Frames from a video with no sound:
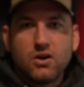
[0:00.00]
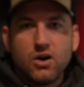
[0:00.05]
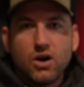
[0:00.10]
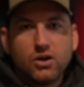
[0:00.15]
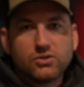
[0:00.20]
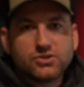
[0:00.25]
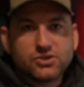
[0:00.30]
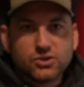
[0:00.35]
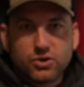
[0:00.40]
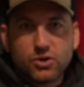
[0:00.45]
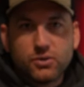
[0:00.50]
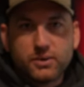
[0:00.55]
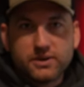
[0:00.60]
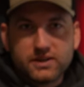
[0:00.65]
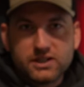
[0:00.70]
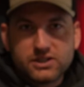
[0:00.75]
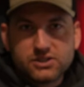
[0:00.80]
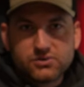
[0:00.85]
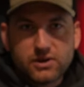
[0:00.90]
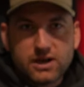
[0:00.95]
Also going
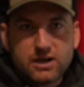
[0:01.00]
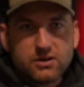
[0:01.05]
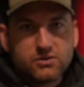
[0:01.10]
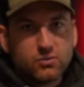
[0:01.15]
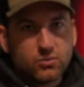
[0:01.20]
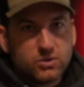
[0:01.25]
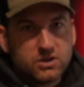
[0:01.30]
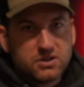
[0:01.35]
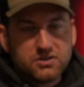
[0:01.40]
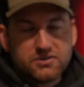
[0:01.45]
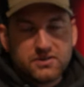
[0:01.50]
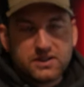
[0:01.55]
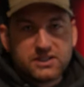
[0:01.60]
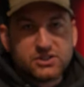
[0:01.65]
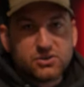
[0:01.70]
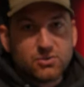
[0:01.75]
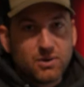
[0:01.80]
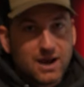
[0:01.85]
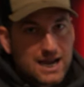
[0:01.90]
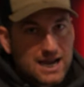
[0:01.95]
this route, one of the
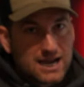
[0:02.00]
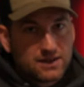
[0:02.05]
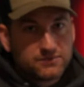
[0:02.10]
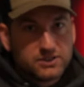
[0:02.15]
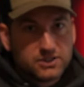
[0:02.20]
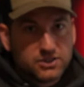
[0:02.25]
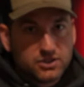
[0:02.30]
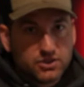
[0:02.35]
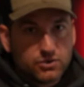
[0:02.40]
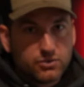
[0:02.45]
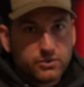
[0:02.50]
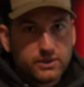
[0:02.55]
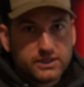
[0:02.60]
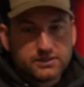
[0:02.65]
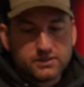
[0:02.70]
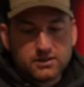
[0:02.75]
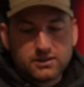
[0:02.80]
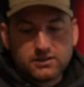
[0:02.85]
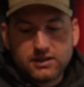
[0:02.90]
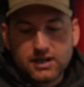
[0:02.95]
things you have to do
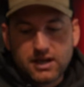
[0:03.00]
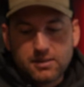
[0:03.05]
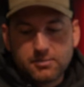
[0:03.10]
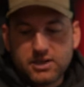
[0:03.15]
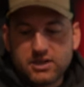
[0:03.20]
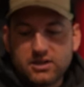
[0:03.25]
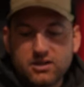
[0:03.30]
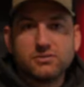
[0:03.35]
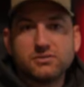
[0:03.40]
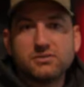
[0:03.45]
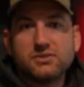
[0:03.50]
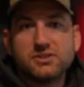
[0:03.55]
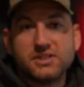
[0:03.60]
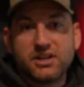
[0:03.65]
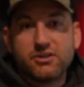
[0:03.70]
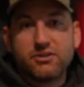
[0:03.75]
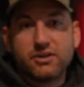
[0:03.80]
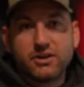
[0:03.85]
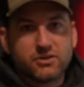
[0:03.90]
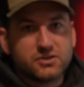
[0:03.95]
is an alignment.
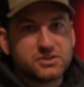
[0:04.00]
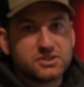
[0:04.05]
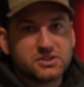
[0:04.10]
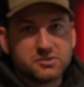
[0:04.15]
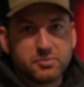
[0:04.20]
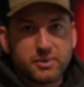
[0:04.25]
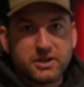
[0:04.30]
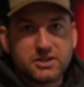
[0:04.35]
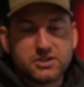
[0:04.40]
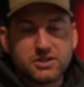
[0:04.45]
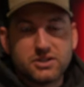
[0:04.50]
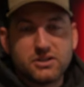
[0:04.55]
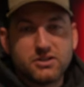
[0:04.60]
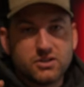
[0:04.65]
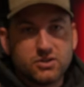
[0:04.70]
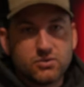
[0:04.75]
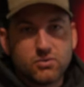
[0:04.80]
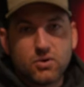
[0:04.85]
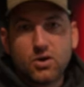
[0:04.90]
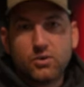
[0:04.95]
Steering or suspension,
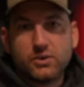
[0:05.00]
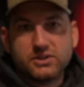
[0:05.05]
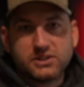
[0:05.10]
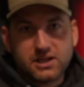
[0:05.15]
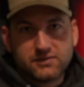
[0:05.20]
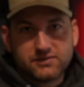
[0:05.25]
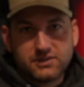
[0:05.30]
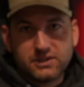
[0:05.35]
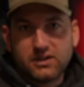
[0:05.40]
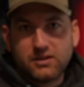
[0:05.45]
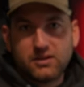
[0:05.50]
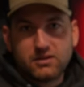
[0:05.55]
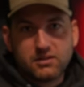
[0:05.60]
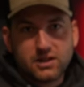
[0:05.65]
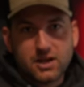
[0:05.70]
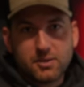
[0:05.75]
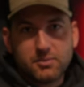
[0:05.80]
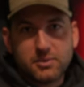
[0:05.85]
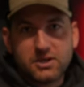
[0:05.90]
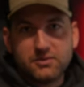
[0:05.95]
you always have to get an
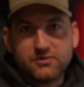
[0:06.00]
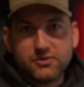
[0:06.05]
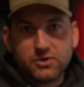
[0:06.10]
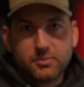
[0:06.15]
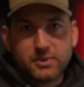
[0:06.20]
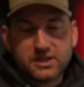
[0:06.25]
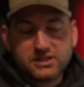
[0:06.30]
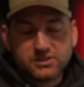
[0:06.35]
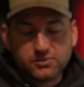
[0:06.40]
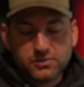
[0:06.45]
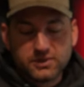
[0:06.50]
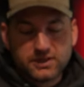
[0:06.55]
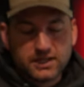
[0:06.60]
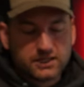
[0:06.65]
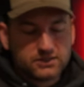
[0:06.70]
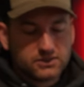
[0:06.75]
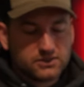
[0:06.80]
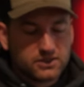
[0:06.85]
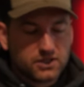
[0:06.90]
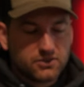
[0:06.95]
alignment if you're messing with
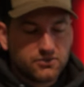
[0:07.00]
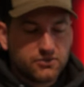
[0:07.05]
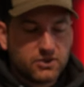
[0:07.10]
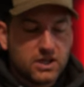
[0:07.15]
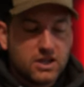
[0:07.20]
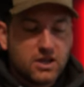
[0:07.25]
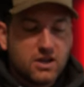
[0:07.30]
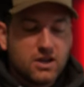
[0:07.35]
that stuff.